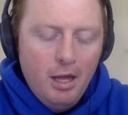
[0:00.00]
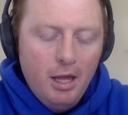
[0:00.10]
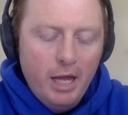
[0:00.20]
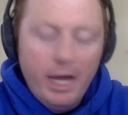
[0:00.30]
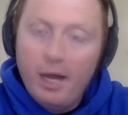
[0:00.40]

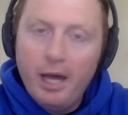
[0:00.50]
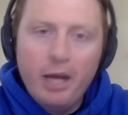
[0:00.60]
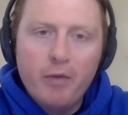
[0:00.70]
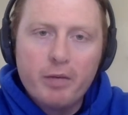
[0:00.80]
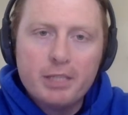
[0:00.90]
I
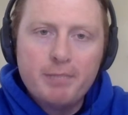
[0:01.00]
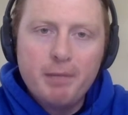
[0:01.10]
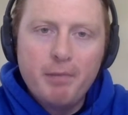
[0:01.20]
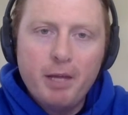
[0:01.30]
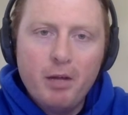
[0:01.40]
don't want to
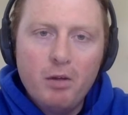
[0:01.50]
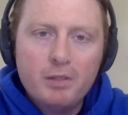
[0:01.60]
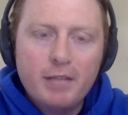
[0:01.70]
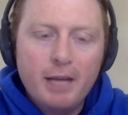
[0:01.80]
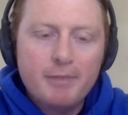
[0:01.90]
spend my whole
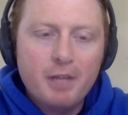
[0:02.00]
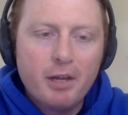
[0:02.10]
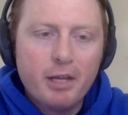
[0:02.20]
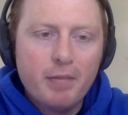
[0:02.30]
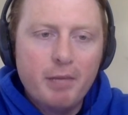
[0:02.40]
time
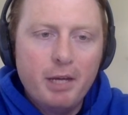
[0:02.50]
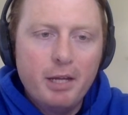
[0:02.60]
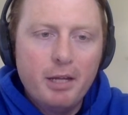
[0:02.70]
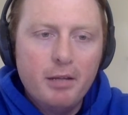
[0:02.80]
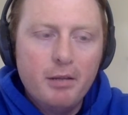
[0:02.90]
talking about it.